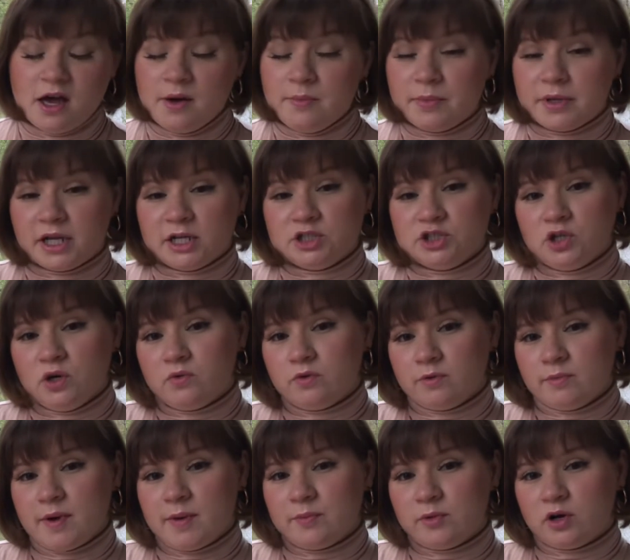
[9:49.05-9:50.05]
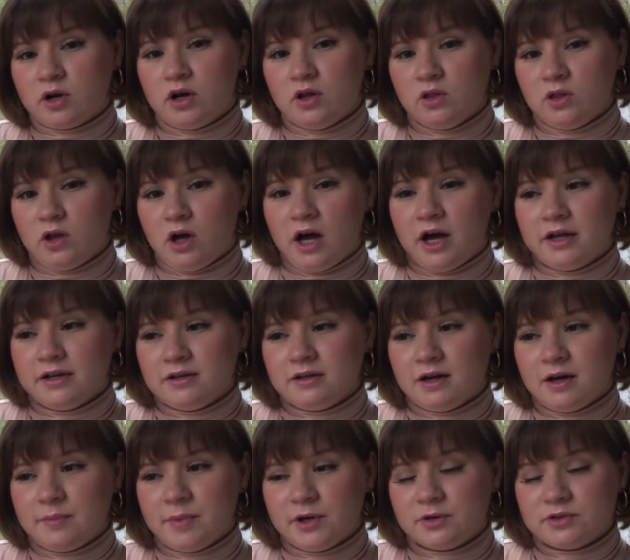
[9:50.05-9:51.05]
but I don't remember a lot
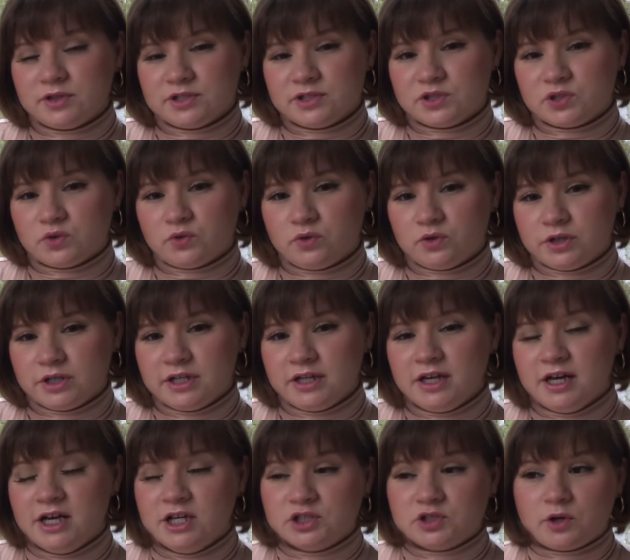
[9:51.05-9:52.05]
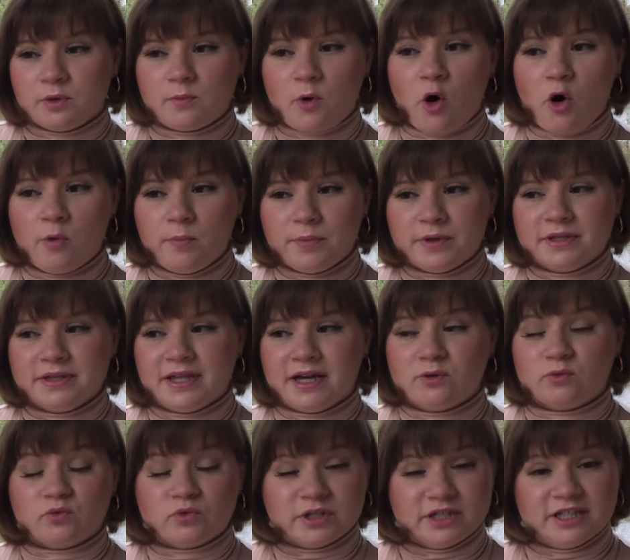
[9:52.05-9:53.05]
about the story, so I'm hoping
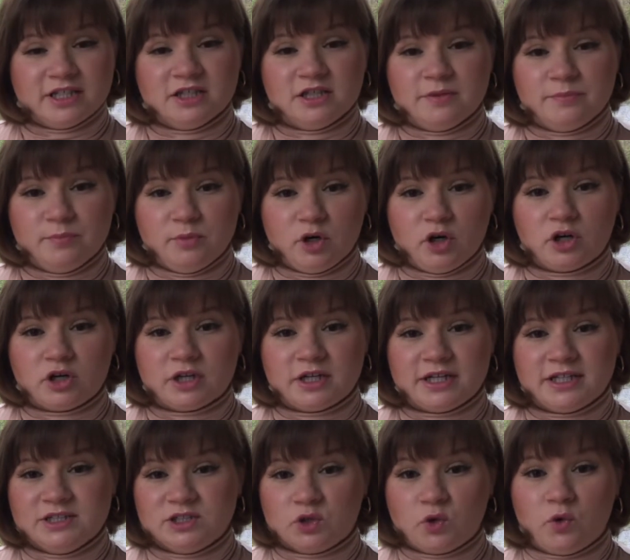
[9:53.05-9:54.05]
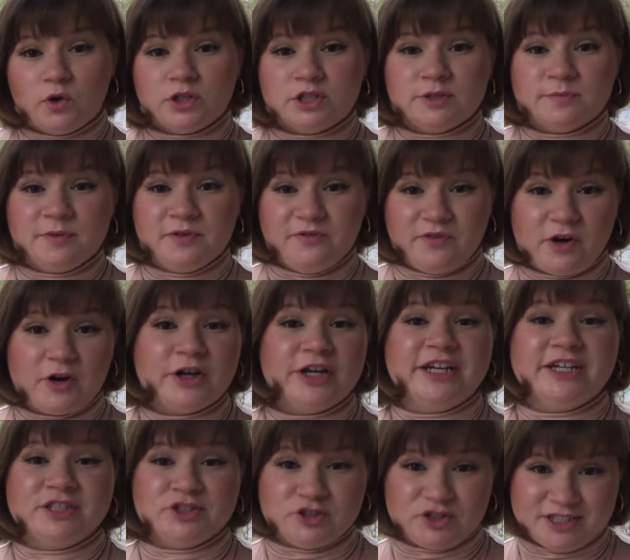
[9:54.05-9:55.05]
that reading the book is going to be very
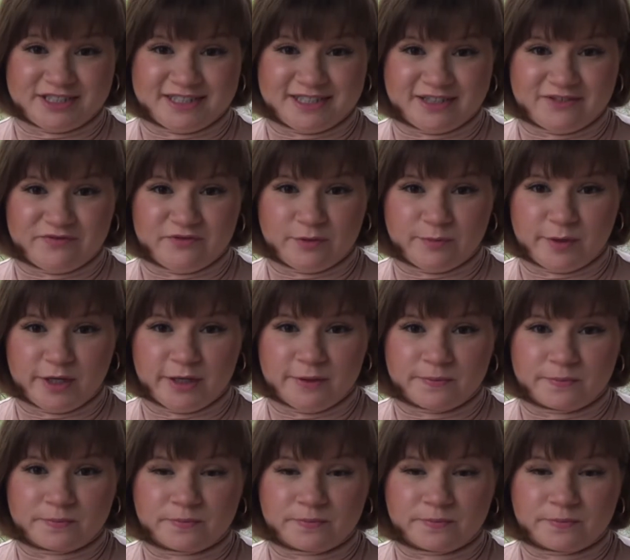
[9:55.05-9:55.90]
interesting for me.